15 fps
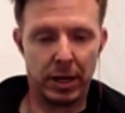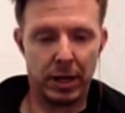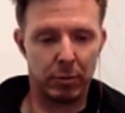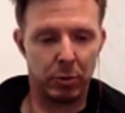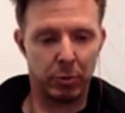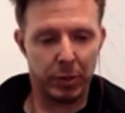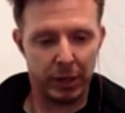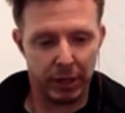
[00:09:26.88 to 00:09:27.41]
I
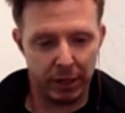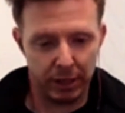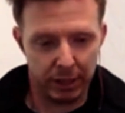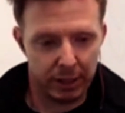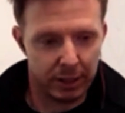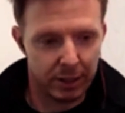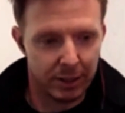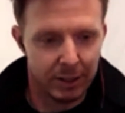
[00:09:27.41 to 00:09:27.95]
will
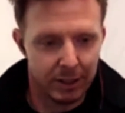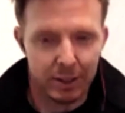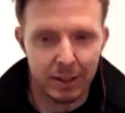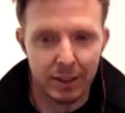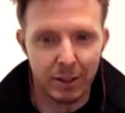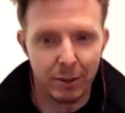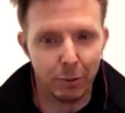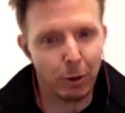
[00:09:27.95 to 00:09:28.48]
be
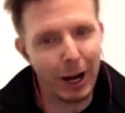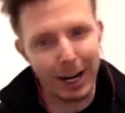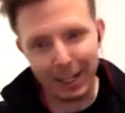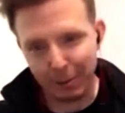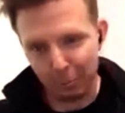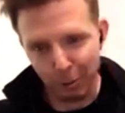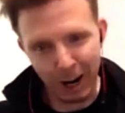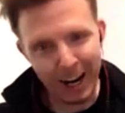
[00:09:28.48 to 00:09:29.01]

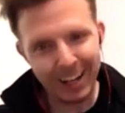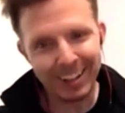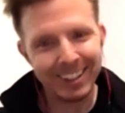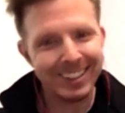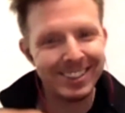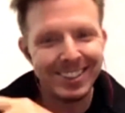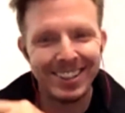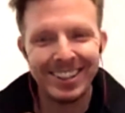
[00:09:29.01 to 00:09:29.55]
riding right
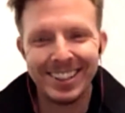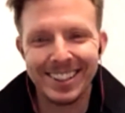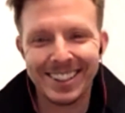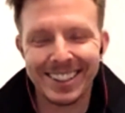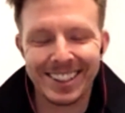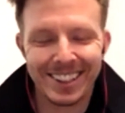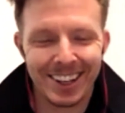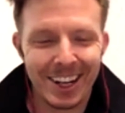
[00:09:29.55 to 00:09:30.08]
onto
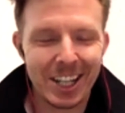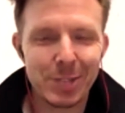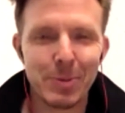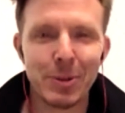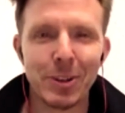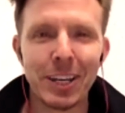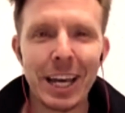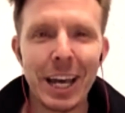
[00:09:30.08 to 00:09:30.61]
the, the
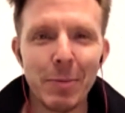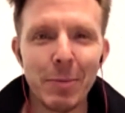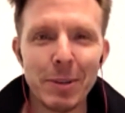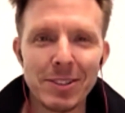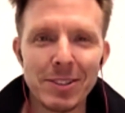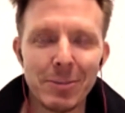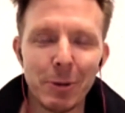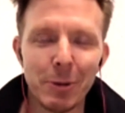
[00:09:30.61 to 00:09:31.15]
hospital
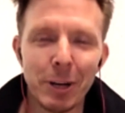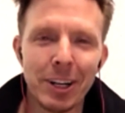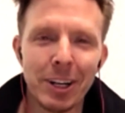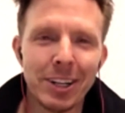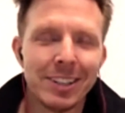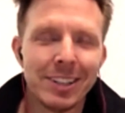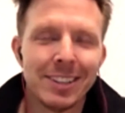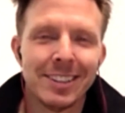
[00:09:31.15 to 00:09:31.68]
campus and we're
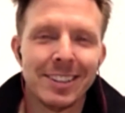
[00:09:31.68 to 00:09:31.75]
going to